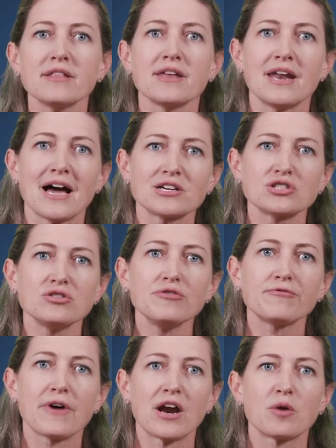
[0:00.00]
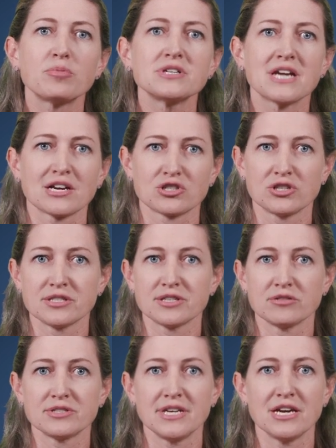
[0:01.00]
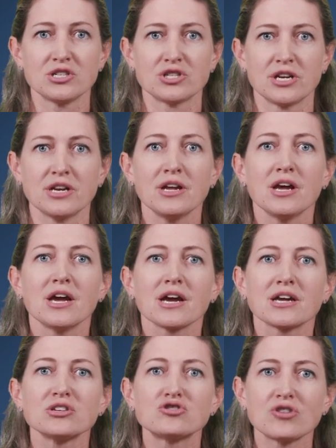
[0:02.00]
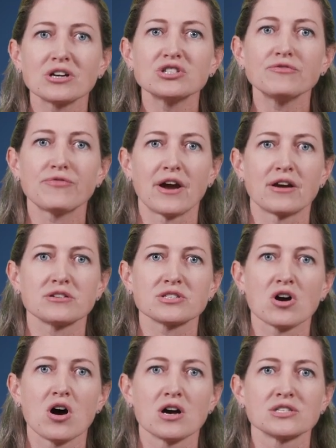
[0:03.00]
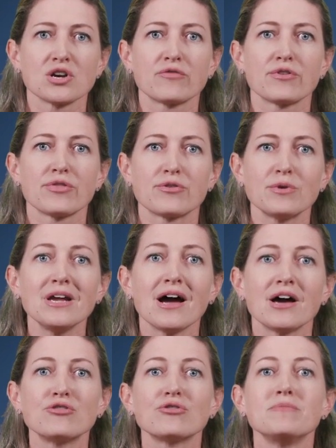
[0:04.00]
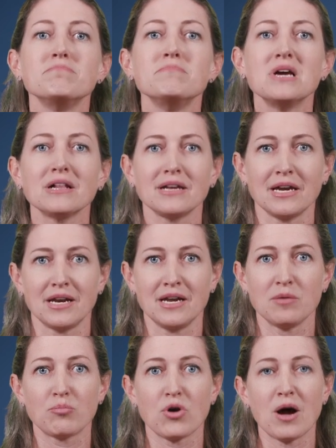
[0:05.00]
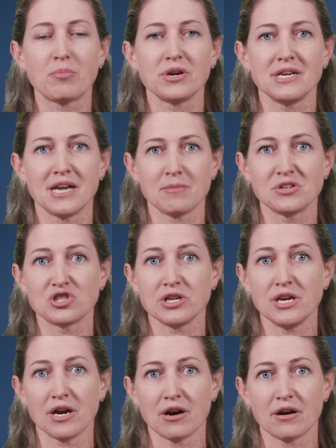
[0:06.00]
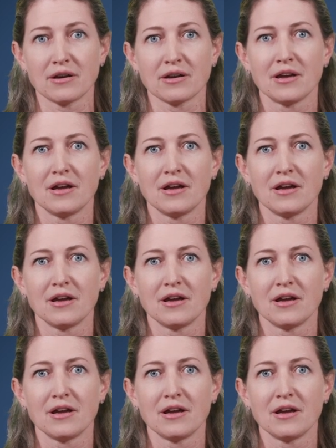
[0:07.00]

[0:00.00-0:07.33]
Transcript: to the National Fire Protection Association, construction fires cause over 300 million in property damage a year.